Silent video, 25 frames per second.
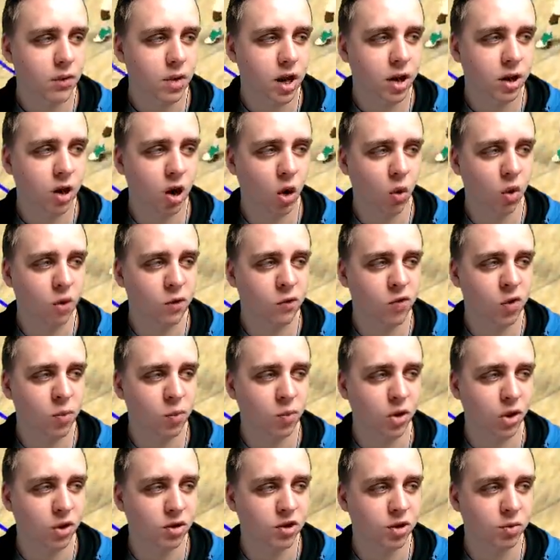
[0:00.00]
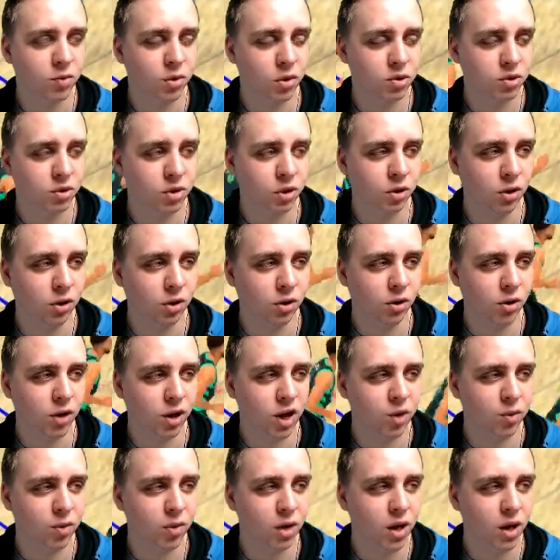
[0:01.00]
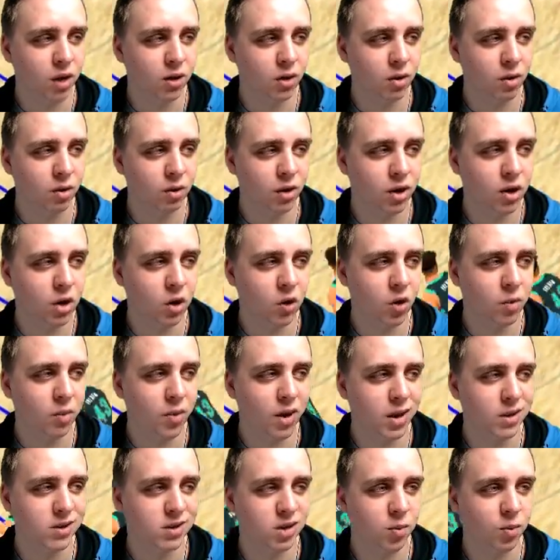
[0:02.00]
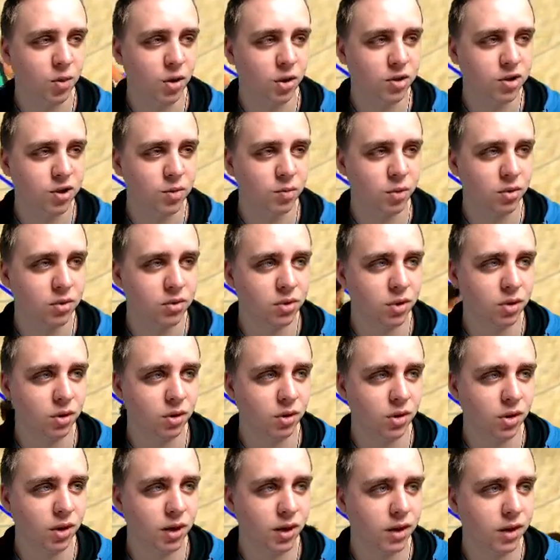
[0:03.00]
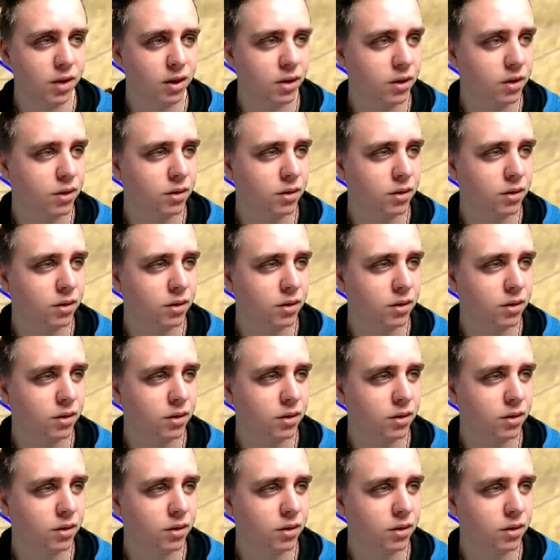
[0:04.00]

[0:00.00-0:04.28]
I know what football is supposed to look like, but I don't really know what basketball is supposed to look like.